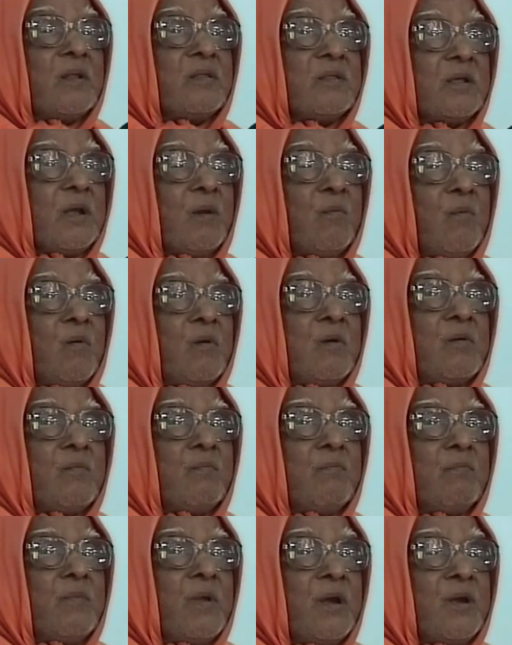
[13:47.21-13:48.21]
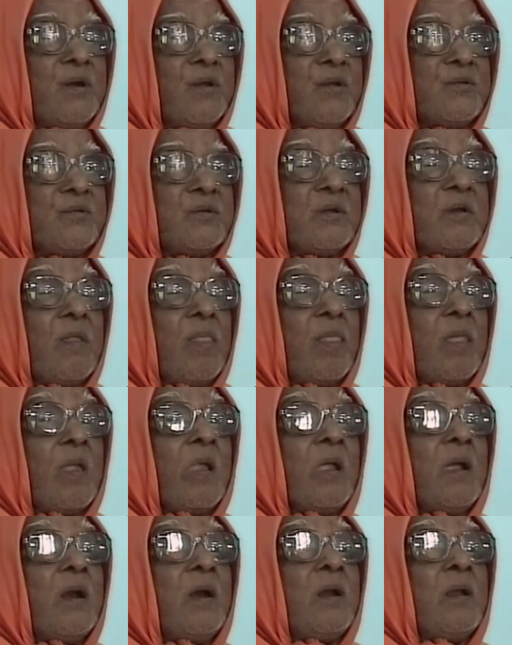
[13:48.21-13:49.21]
know anything about meditation.
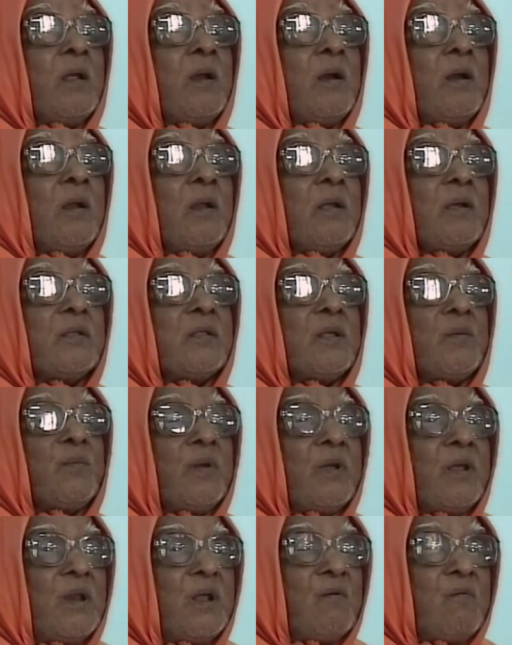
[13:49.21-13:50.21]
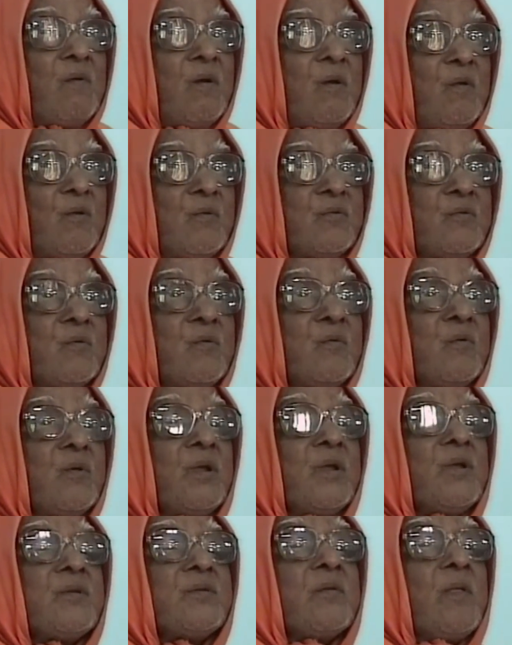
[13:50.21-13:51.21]
In the beginning, what you should do
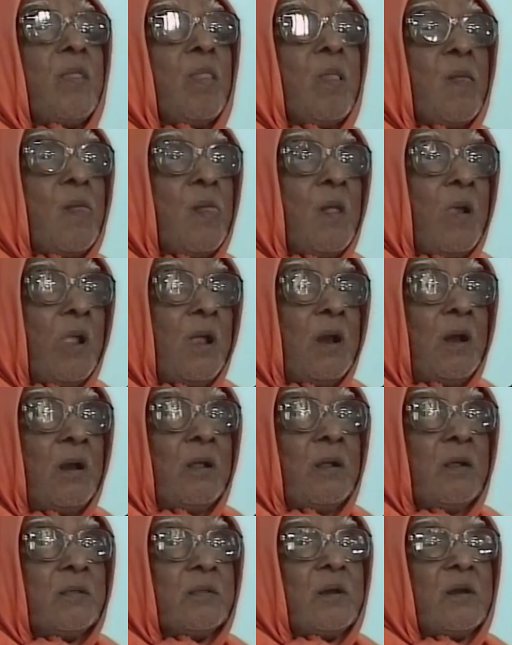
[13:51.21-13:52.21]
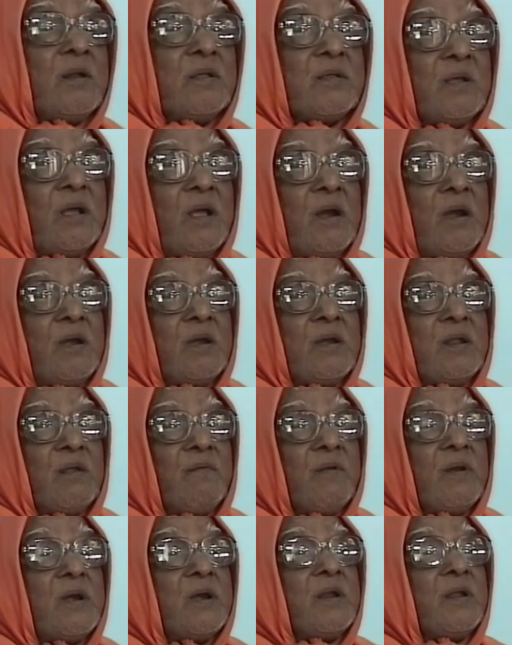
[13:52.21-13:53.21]
is, the desired
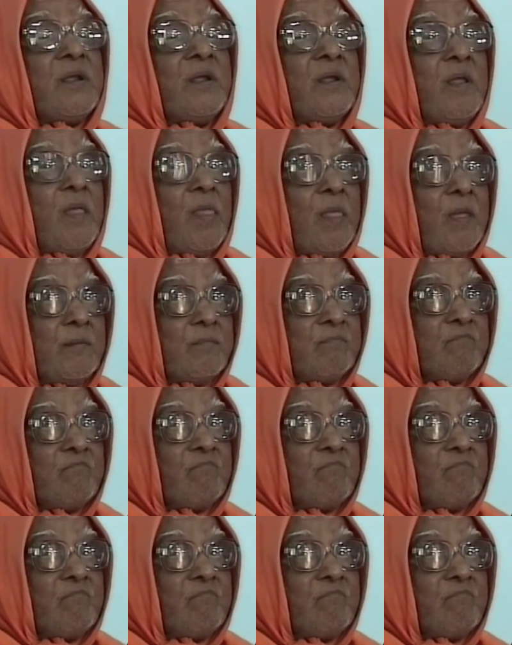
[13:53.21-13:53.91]
divinity